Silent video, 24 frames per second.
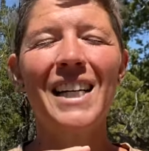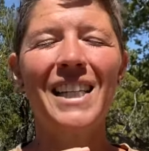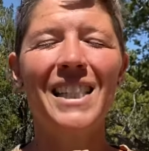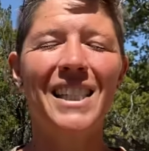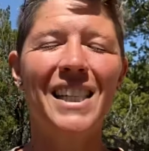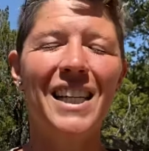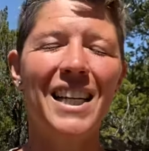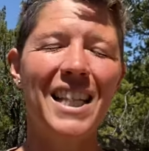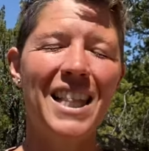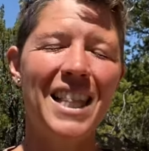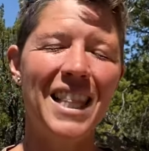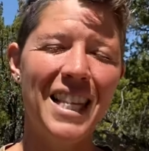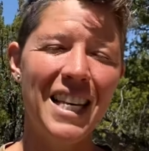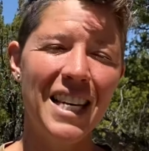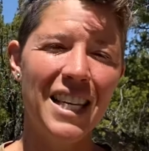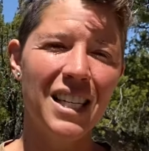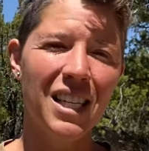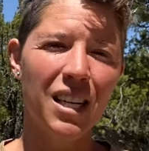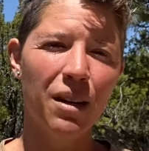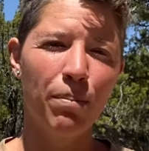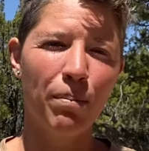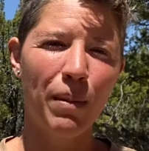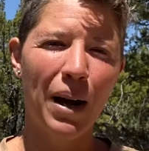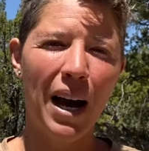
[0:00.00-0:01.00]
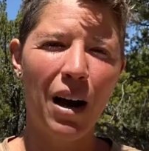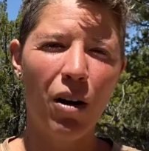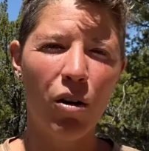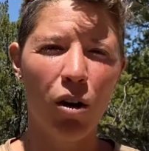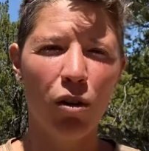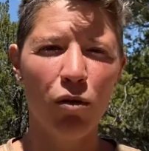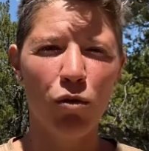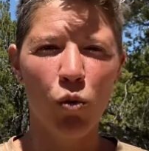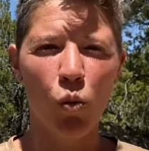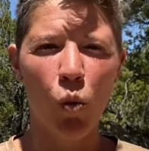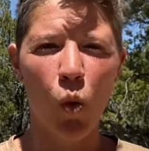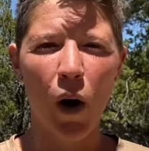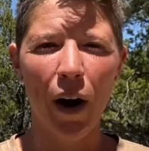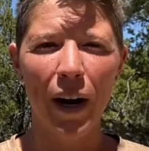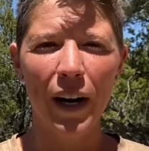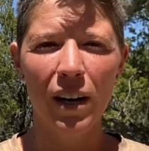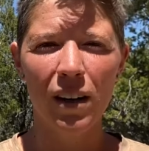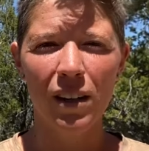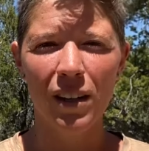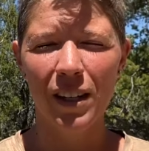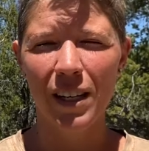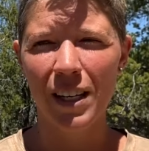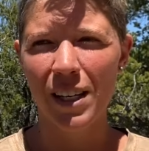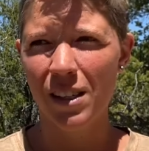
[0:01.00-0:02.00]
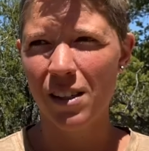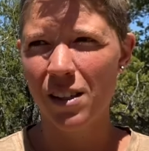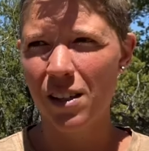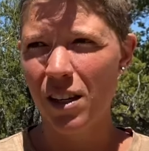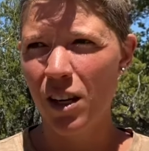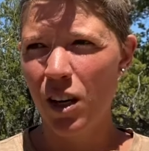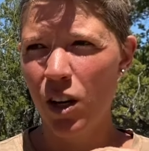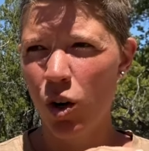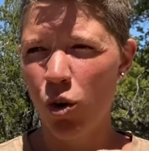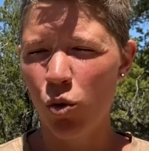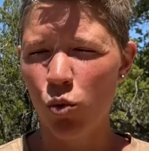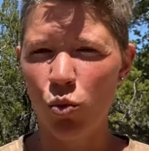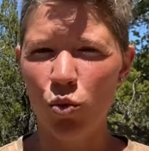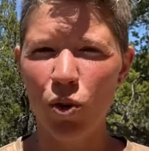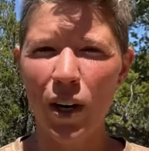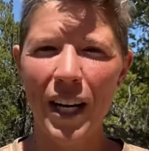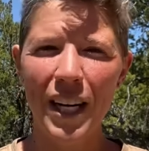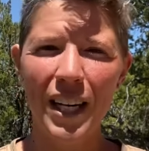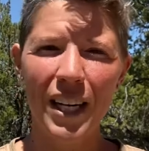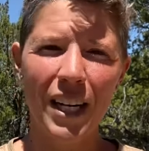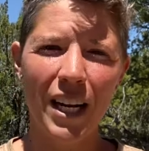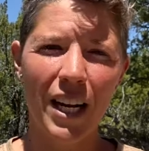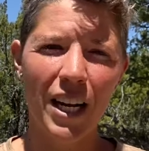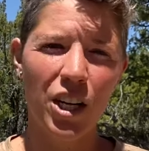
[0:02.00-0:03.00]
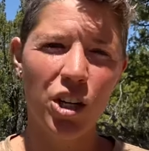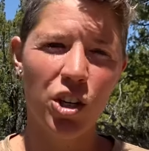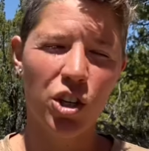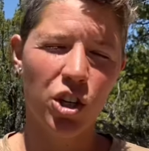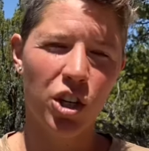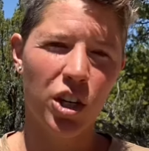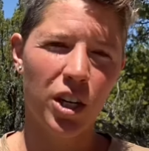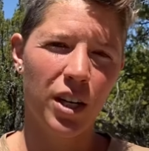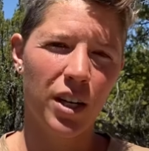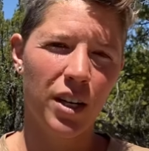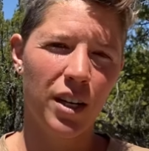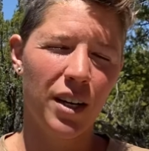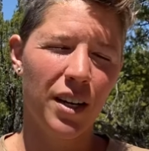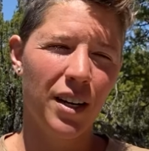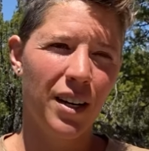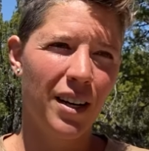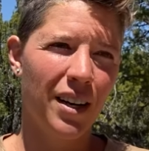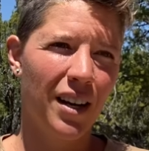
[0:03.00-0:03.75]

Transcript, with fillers: to this amount of wireless radiation